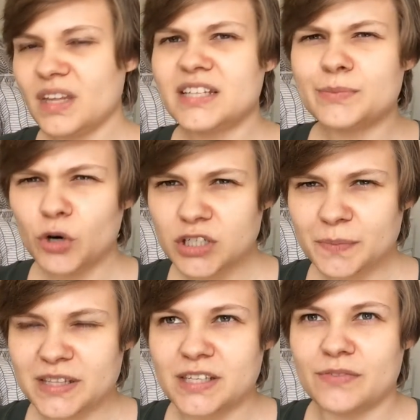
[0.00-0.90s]
it's more
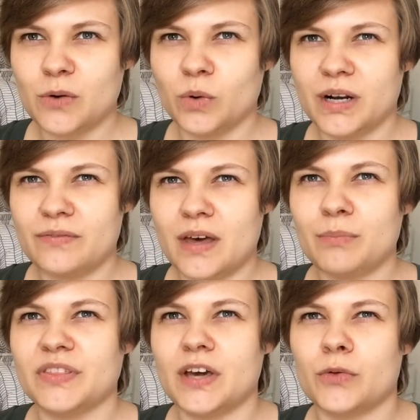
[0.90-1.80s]
expensive than one of
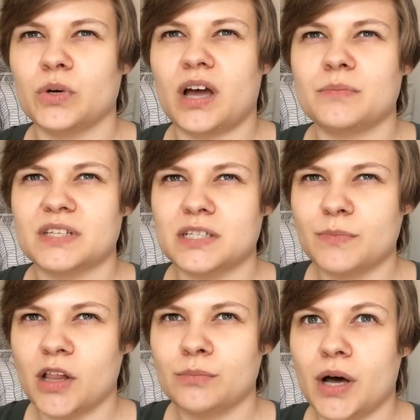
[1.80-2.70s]
them, but the other one comes in a
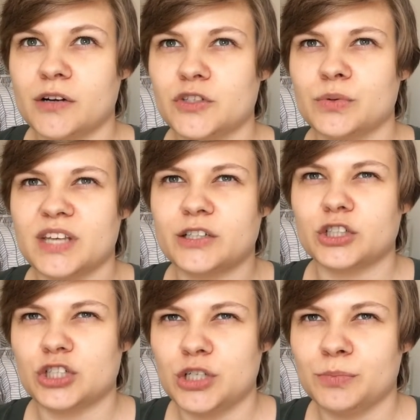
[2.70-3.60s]
smaller bottle, so it's
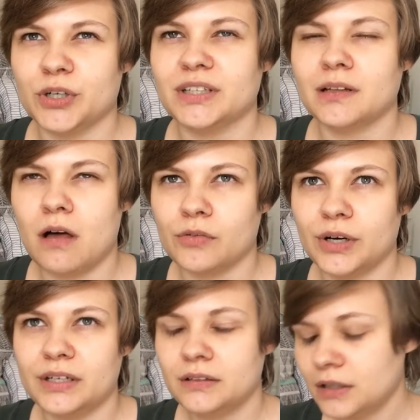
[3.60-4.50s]
actually cheaper in the long
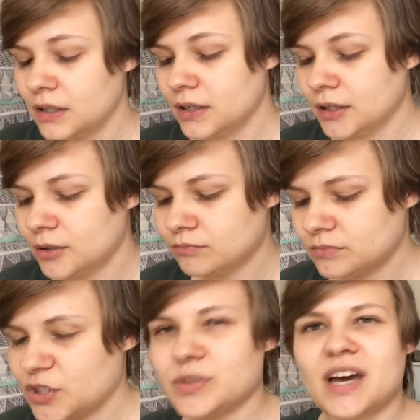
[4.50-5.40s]
run.
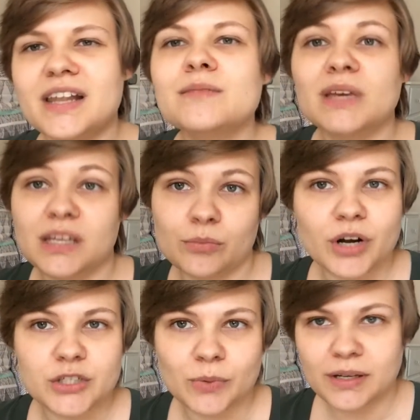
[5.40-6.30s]
So it's kind of the medium
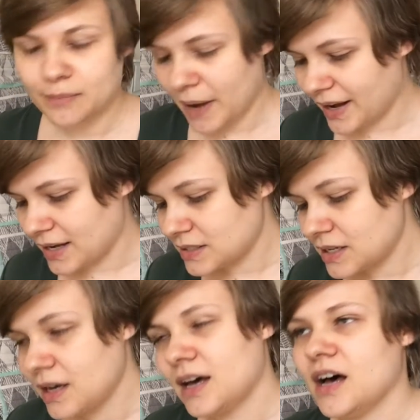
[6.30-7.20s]
priced one, I guess.
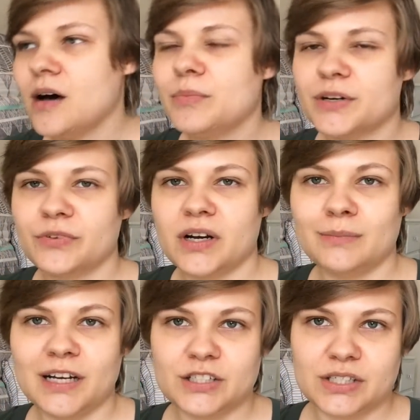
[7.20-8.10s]
But a friend
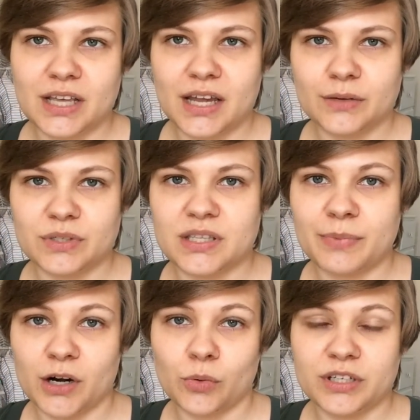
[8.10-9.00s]
of mine just said it was the
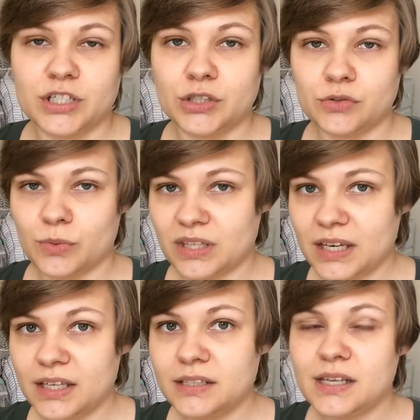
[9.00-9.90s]
better one to use with
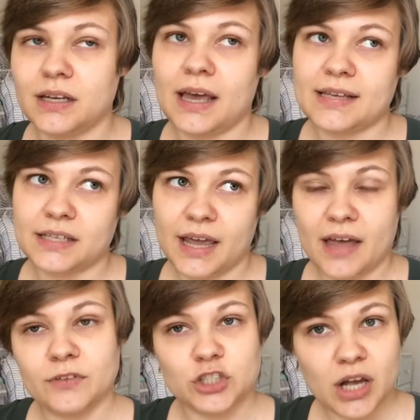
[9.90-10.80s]
kids, and as I
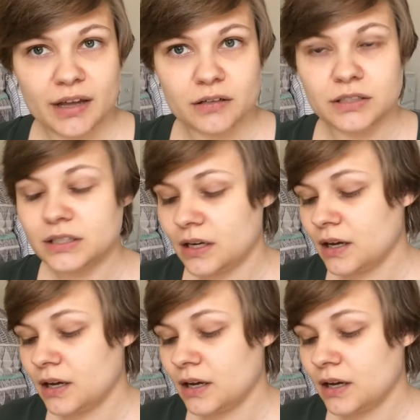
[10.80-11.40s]
have a child,